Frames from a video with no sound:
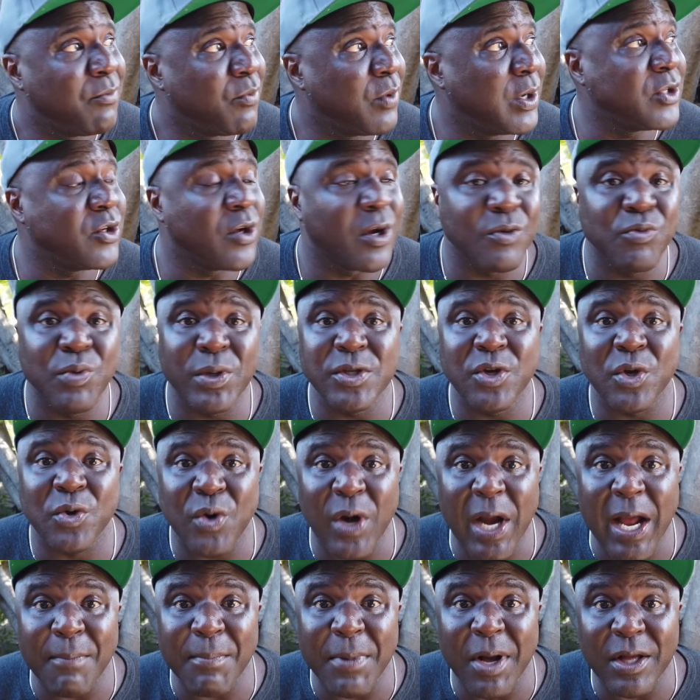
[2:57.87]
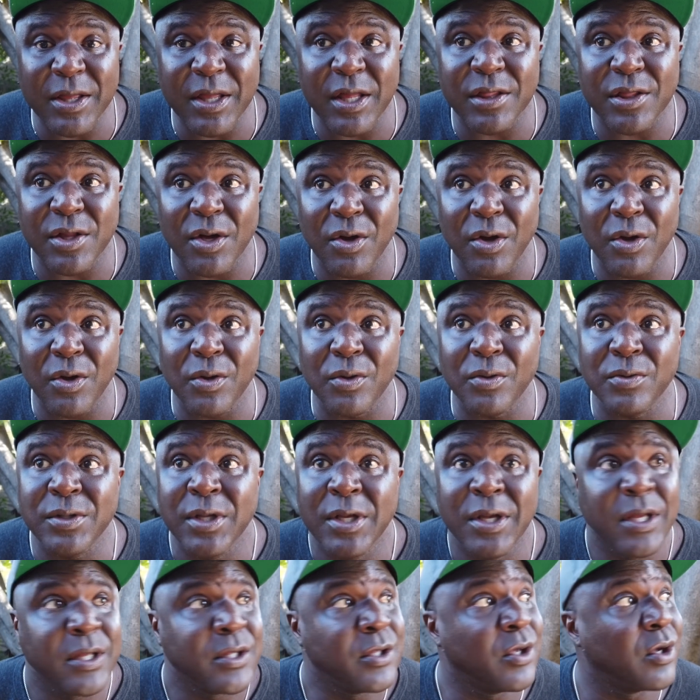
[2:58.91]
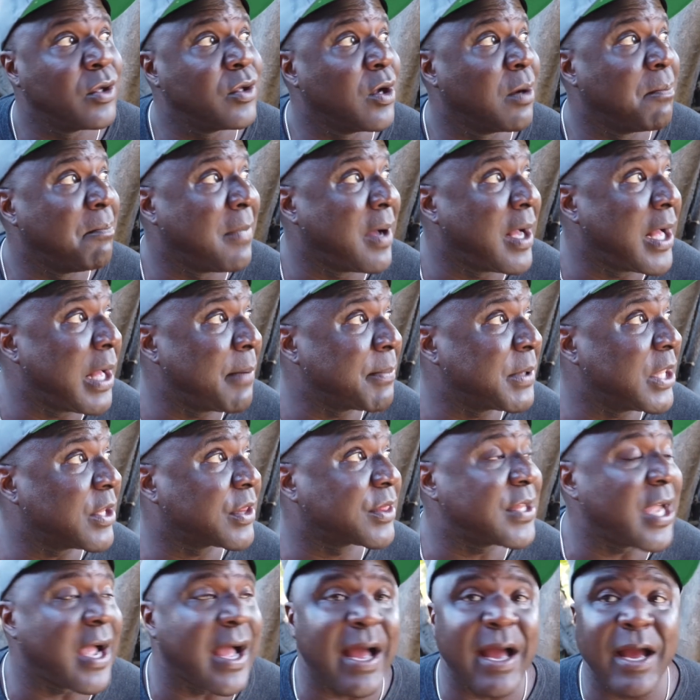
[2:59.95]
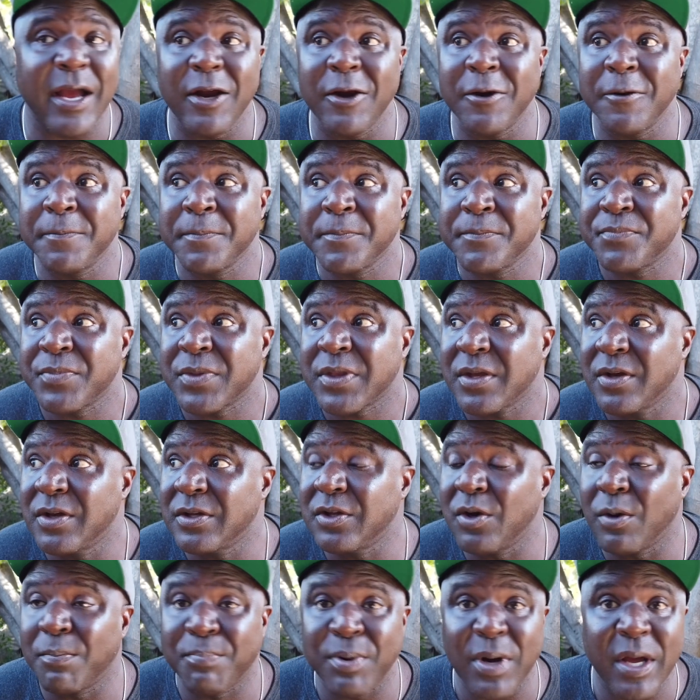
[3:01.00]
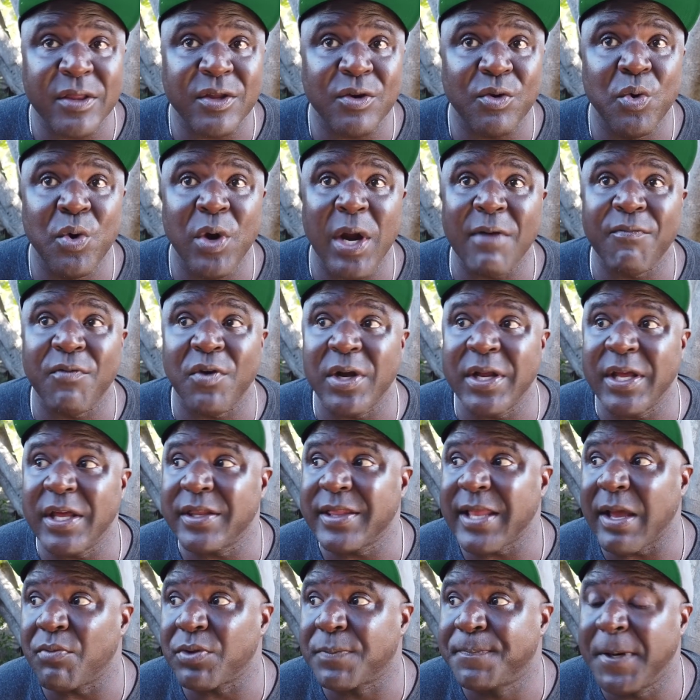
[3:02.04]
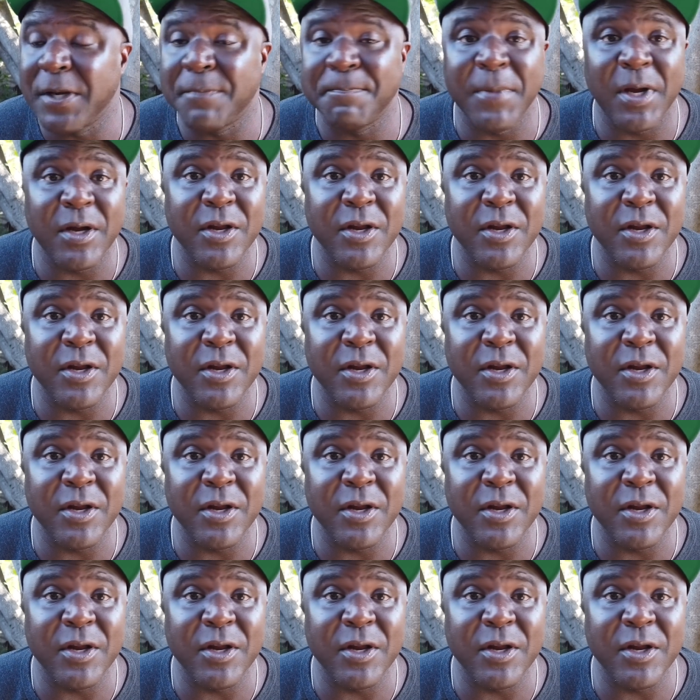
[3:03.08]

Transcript: When your, when your grandma gets old, your, your mom gets tired, your little brother, whoever it is that was putting